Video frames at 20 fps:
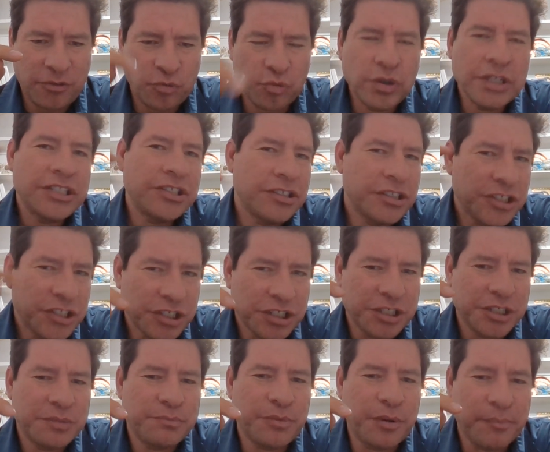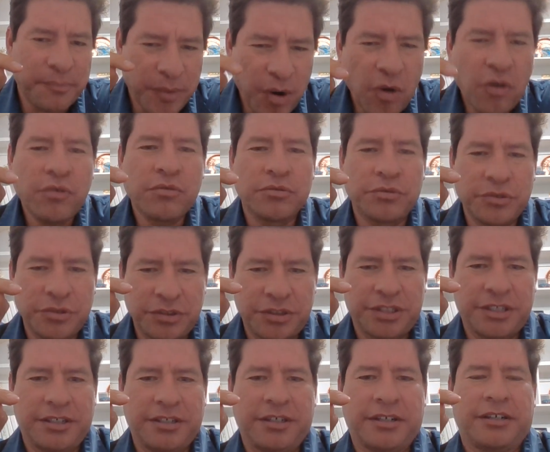researchers
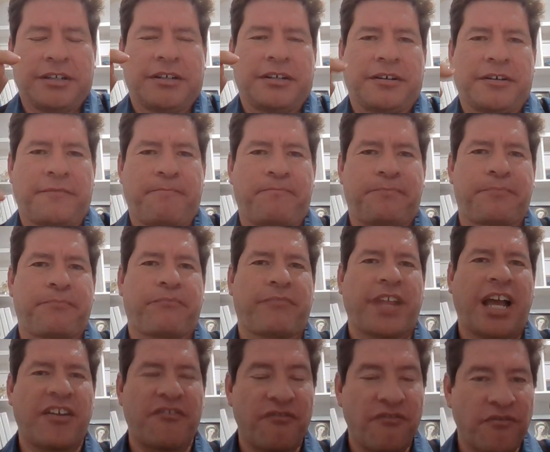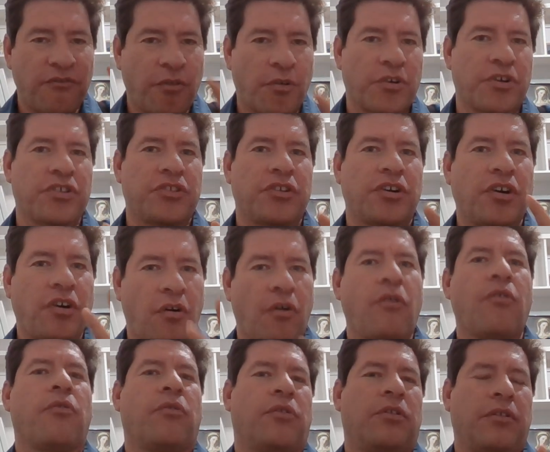proposed a fourth
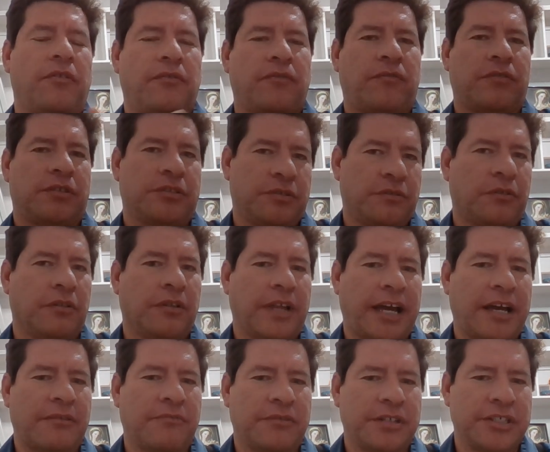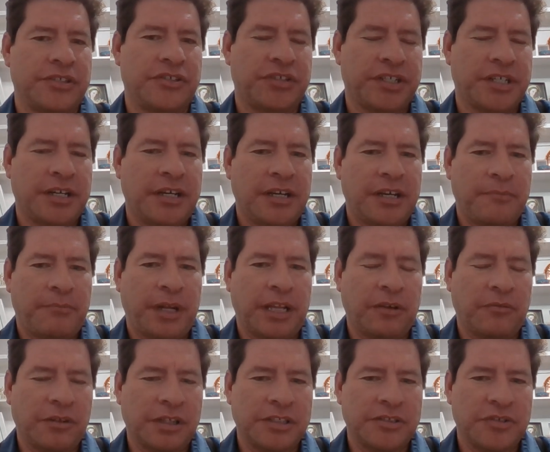goal for dual language
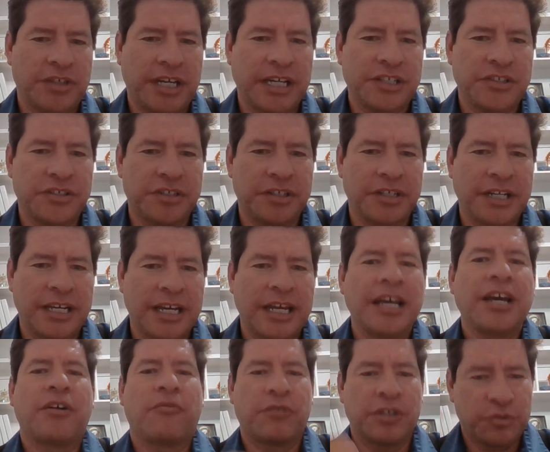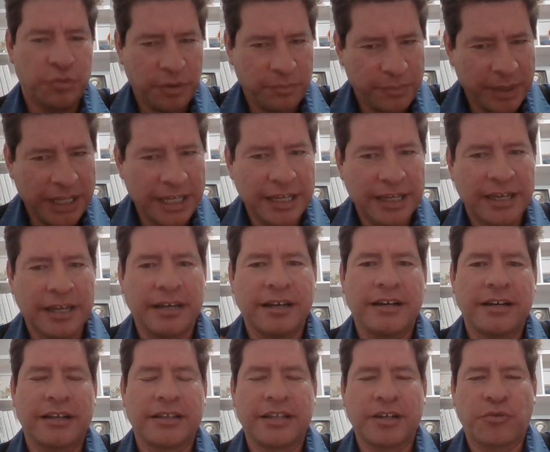bilingual education, which would be
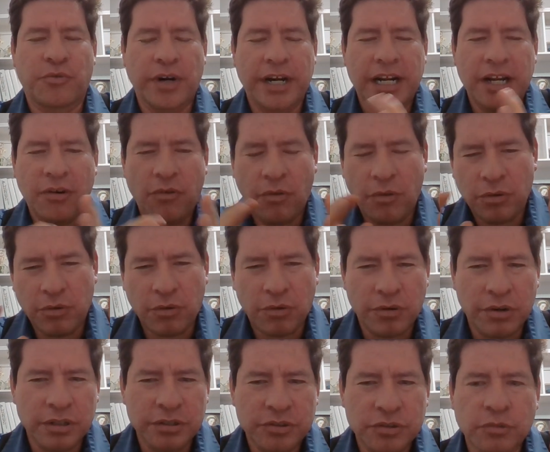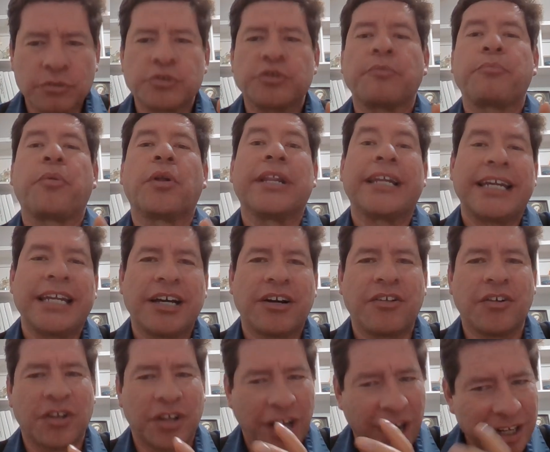the critical or social
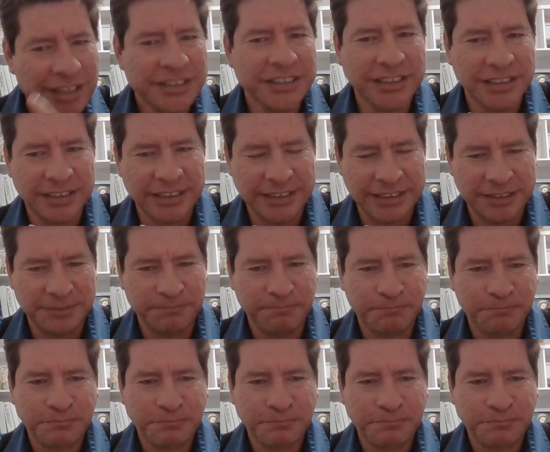political consciousness.